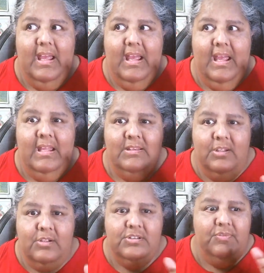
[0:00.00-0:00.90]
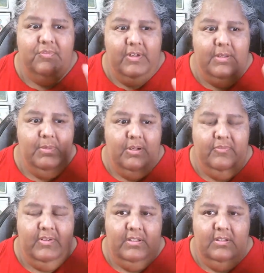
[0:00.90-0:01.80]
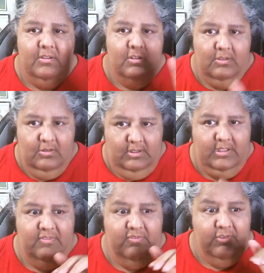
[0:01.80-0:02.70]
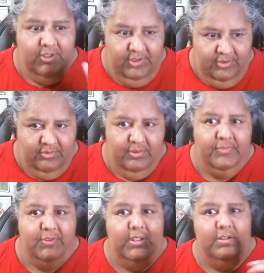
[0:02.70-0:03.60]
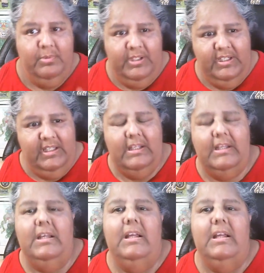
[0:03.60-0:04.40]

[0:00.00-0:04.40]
And those free muffin or cookie for you, if you get a reading,